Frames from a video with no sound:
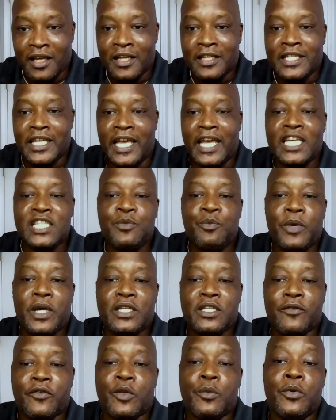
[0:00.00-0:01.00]
The aspect
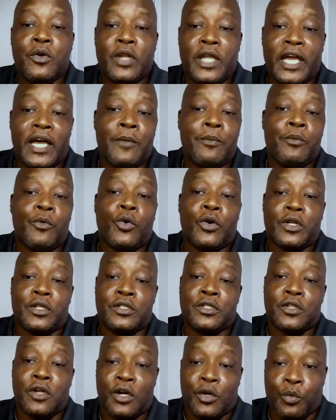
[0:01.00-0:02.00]
of community I'm more
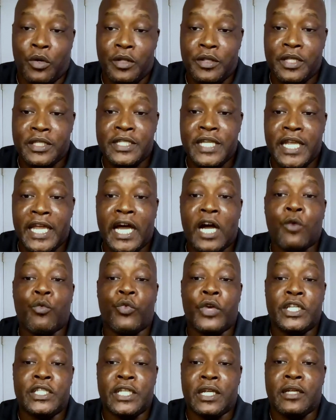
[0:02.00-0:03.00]
concerned with is the
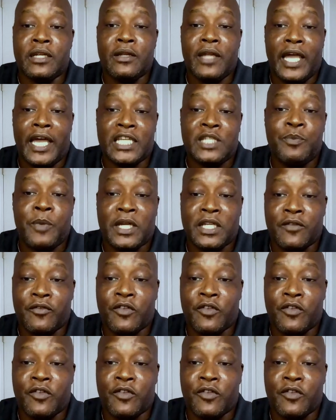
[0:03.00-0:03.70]
outreaching aspect of